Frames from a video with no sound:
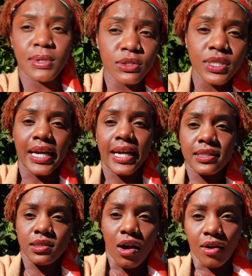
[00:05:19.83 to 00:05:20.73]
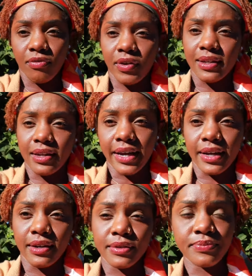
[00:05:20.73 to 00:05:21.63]
balloon takes off at
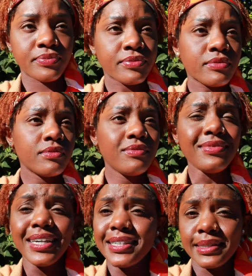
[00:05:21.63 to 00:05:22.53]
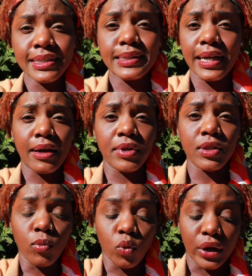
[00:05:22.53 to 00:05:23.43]
like 6 a.m.
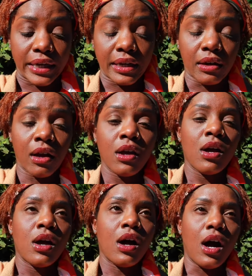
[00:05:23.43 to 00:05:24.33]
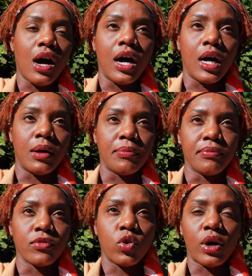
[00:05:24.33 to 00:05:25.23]
in the morning,
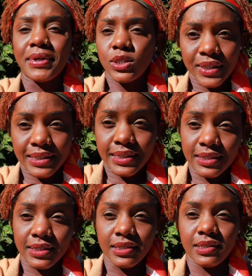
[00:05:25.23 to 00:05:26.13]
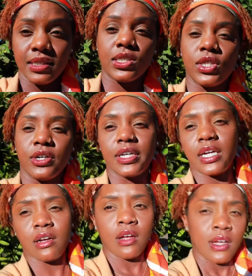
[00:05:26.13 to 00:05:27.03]
or between 6 and
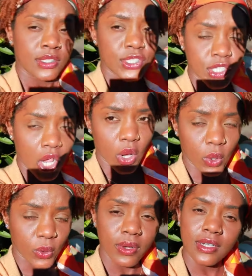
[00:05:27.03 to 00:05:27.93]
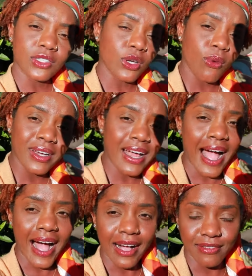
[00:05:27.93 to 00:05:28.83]
6:30. So you don't want to
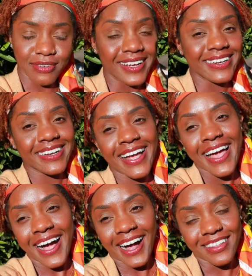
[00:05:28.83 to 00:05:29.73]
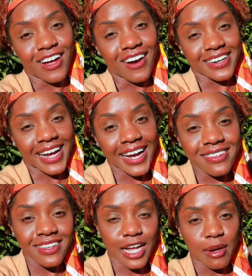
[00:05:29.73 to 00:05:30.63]
have a long
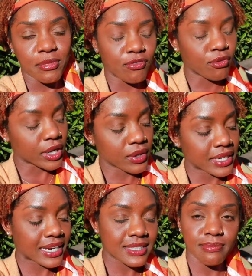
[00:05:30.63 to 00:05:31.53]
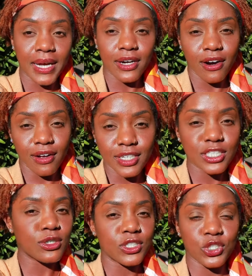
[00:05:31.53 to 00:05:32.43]
night the night before. You want to get to bed
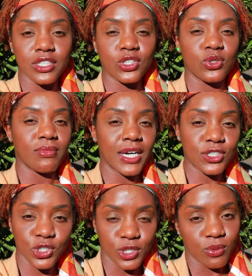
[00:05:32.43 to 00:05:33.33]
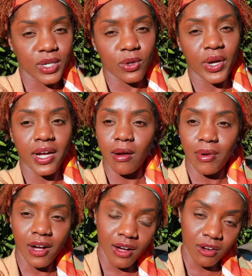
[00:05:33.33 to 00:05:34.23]
early, don't drink too much. You don't want to wake up
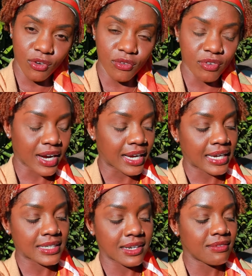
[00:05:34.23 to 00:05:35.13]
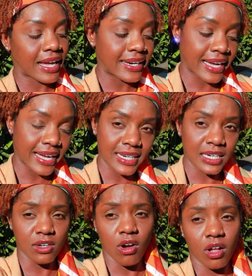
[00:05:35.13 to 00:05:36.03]
hungover and
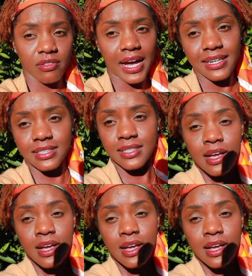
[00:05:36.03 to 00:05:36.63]
lightheaded and all that.